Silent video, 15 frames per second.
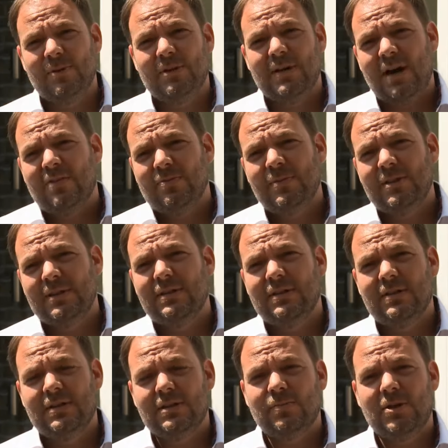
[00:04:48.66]

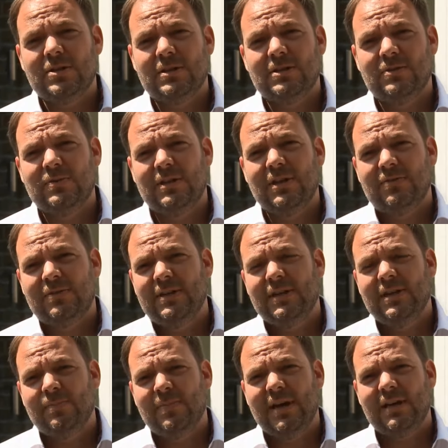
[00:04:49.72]
£500,000 in deposits we definitely
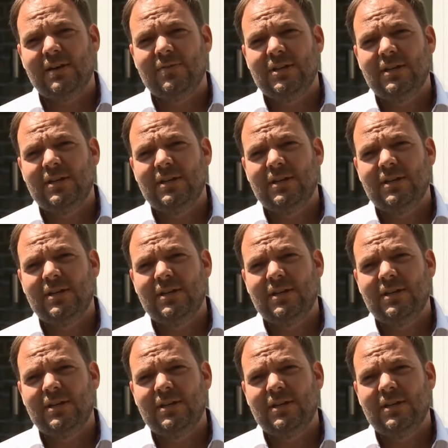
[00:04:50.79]
get back every